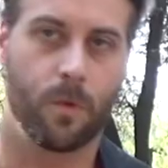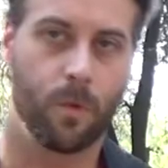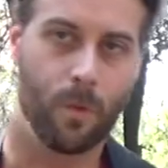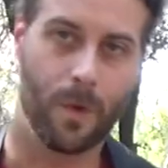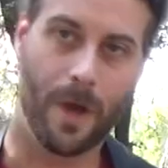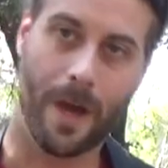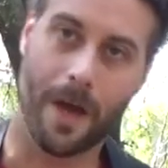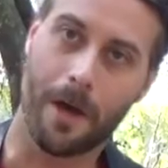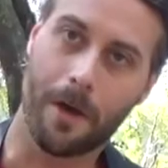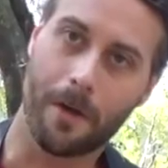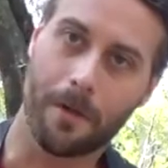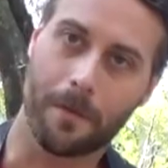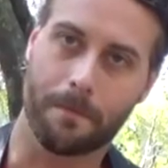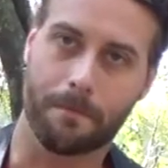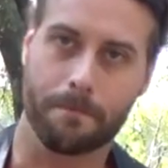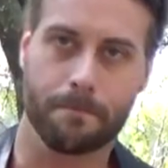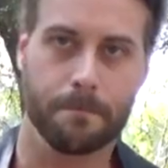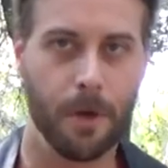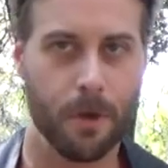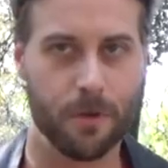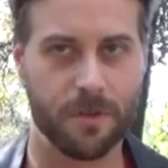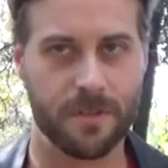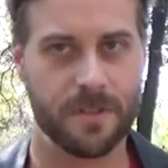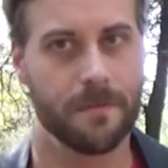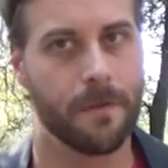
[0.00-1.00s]
Well,
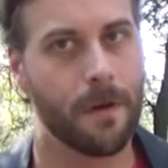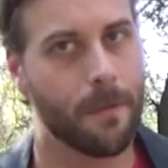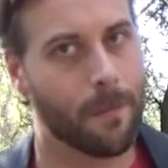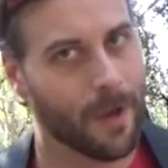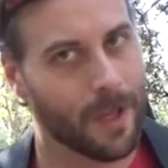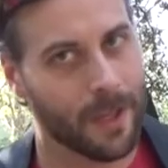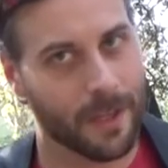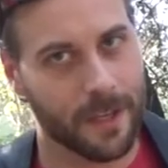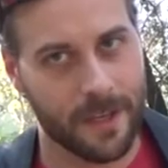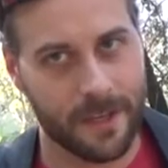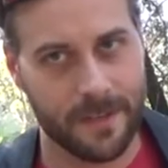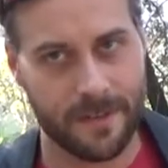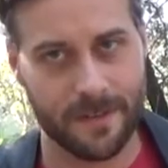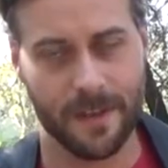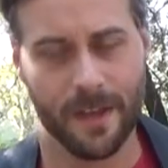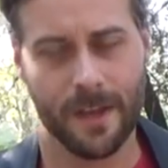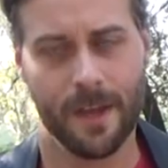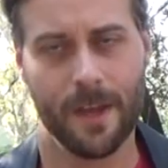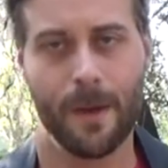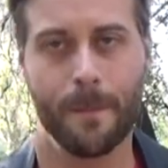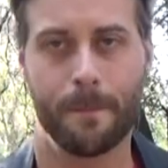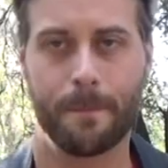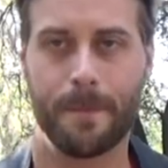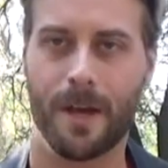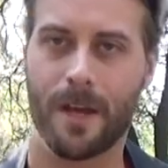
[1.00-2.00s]
most of them at least.
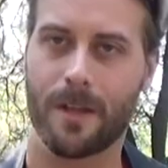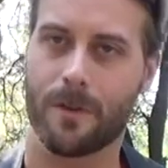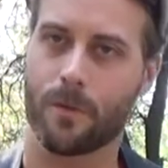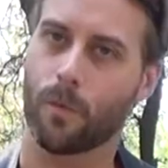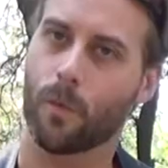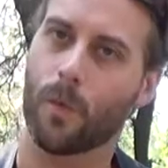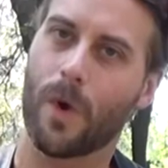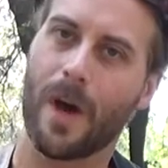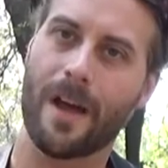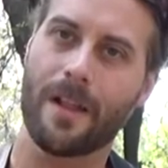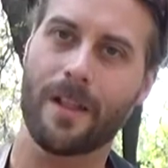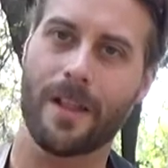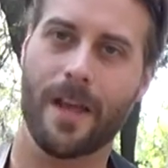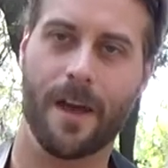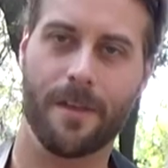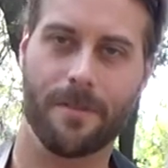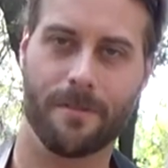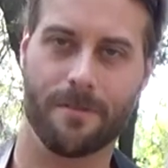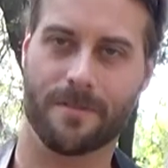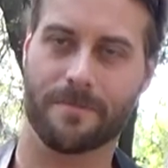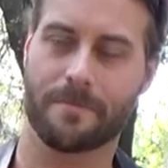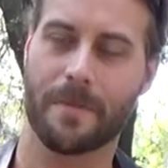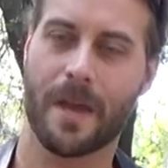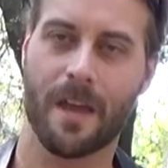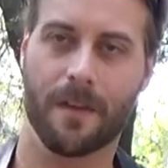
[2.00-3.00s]
But while
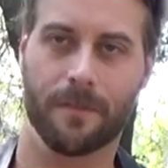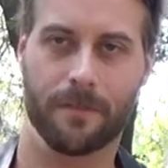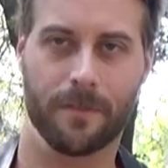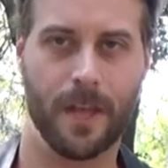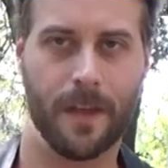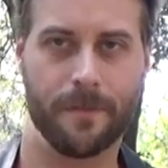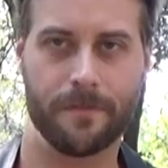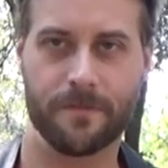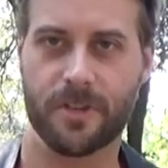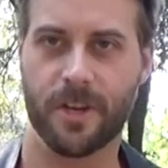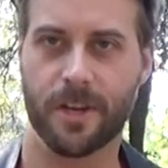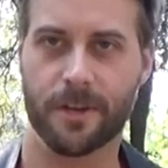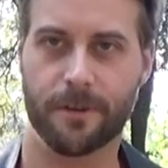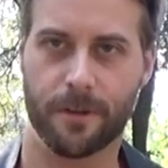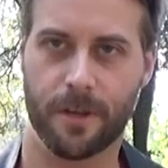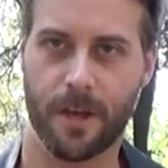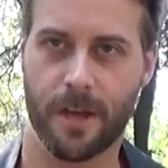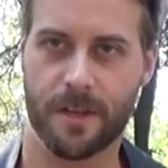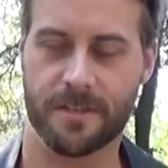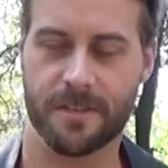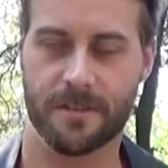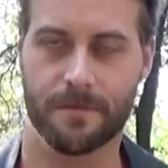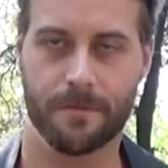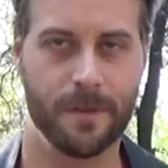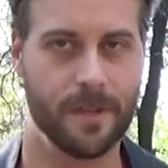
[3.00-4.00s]
others may have left Channel
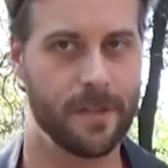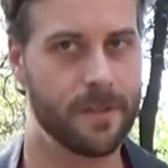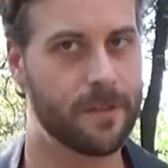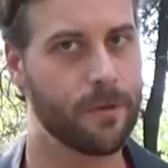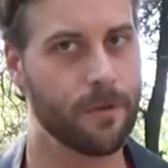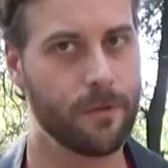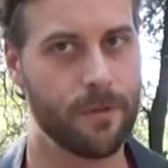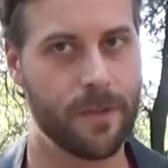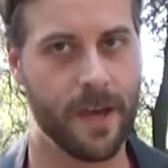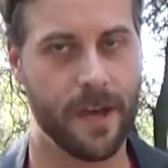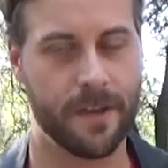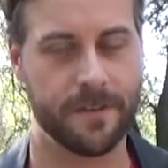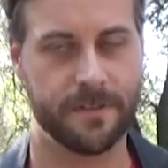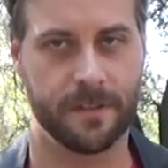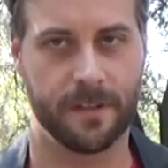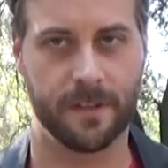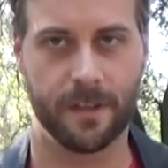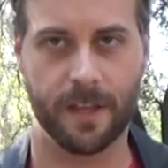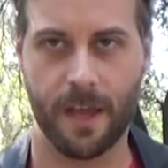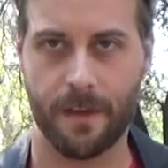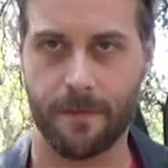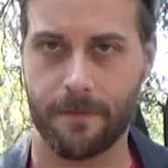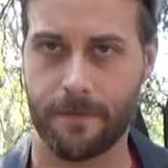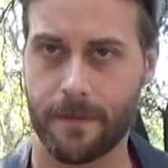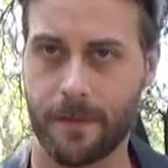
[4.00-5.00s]
Awesome in
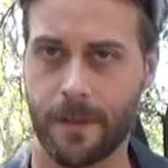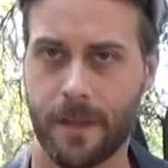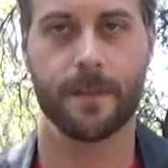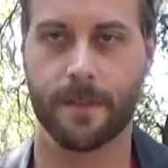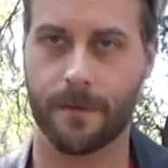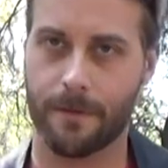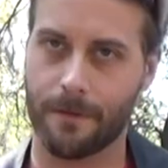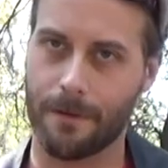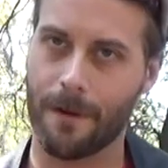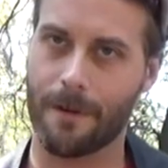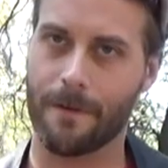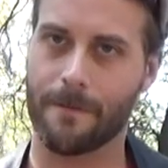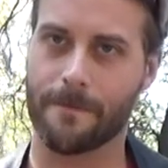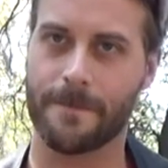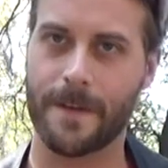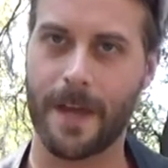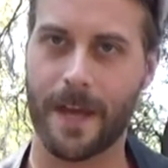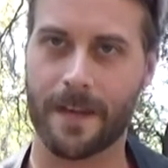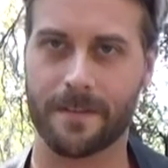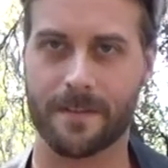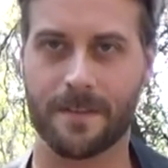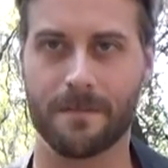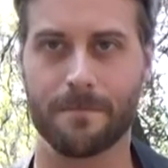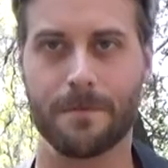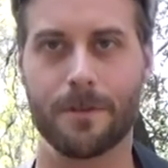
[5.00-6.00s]
2011, there are in
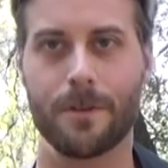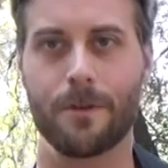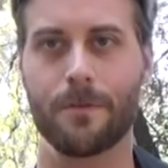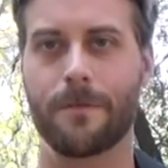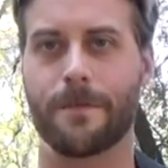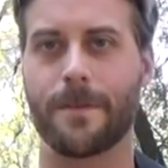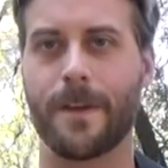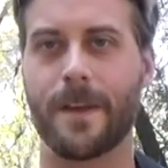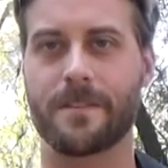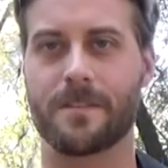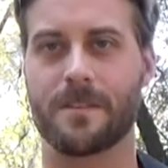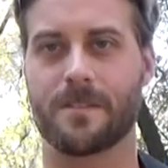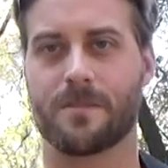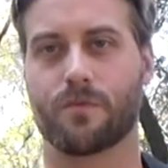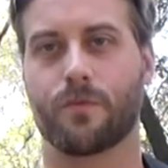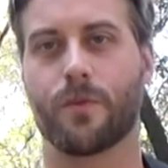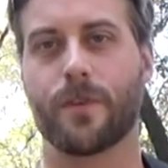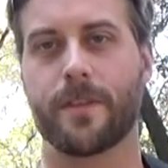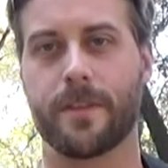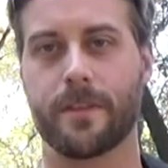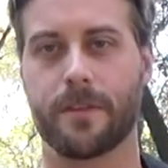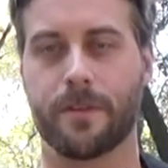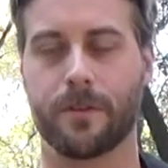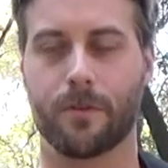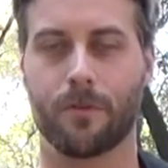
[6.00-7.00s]
fact some new faces
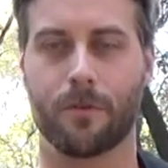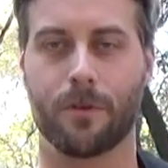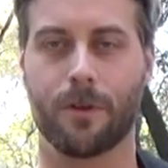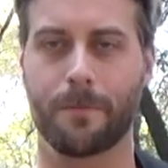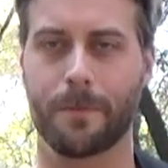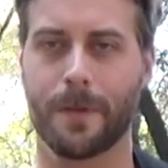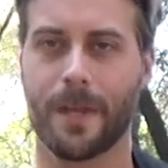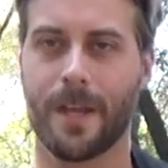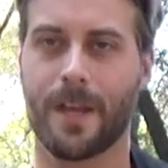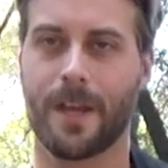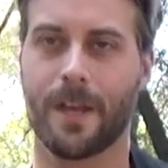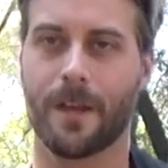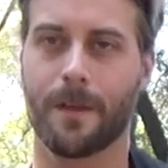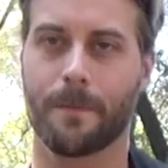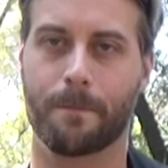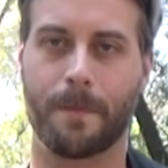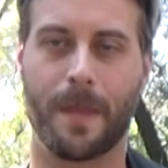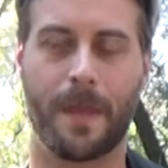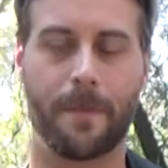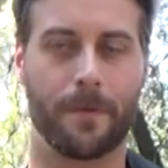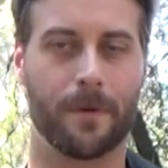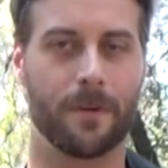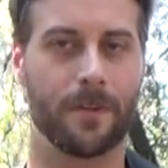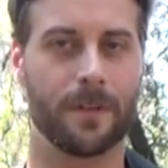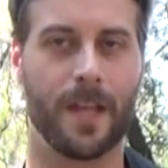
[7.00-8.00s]
within the group.
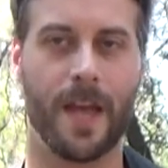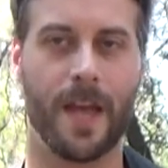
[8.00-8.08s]
People